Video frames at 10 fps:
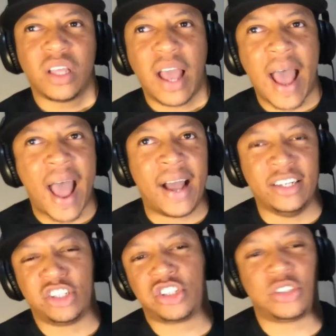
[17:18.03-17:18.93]
I
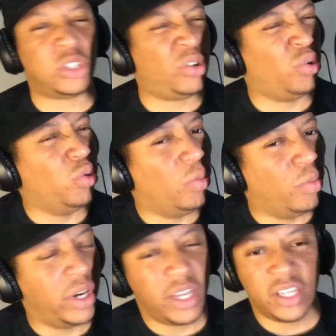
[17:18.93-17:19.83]
assume
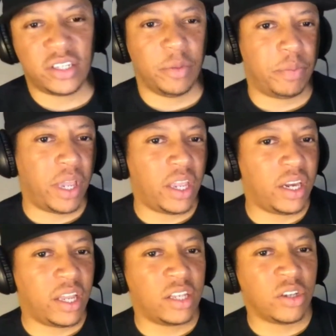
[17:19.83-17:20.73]
what his opinion
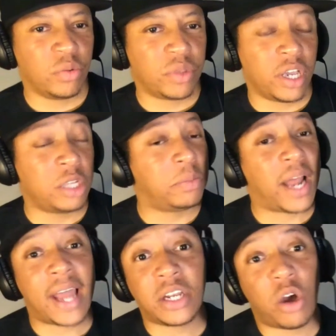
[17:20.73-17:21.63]
is on things, but
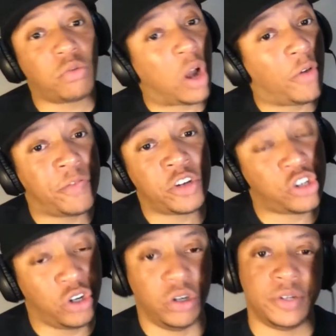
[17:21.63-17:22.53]
I don't know for
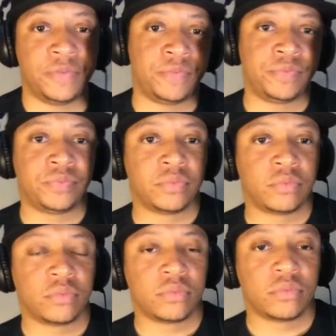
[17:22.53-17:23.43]
sure.
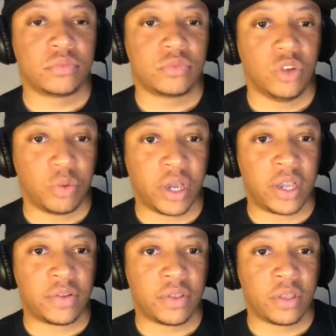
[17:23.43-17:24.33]

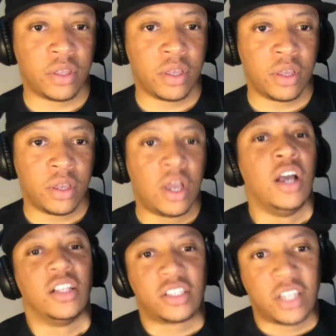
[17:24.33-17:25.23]
Okay?
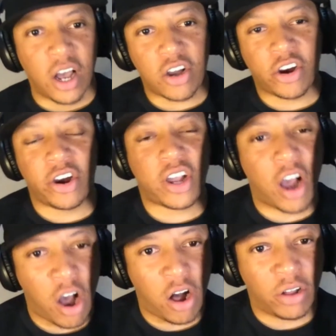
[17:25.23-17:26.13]
Tucker
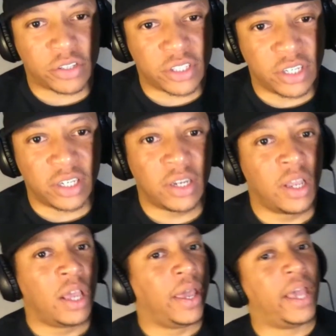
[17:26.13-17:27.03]
Carlson
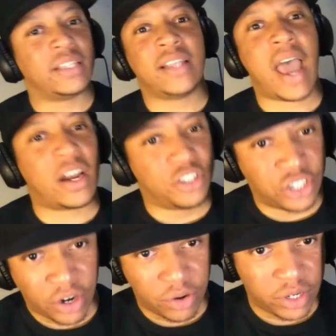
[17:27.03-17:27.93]
is not a
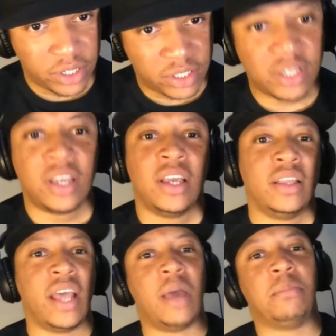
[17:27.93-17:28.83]
journalist.
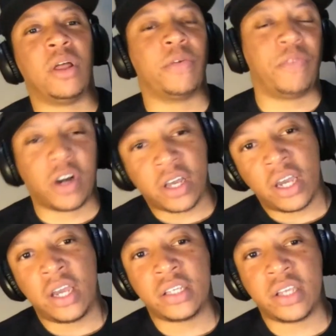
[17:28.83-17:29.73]
That motherfucker
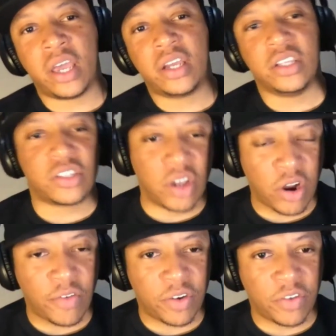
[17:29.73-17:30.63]
is a
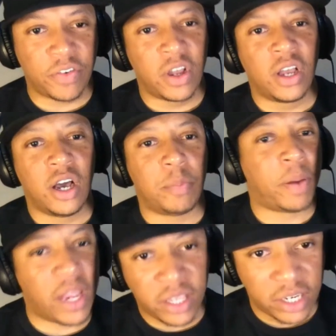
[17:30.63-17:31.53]
conservative
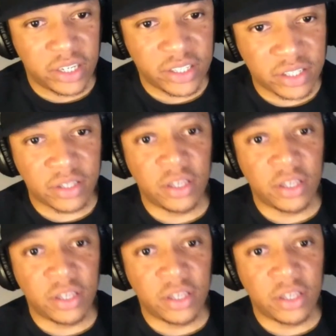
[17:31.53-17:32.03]
opinionist.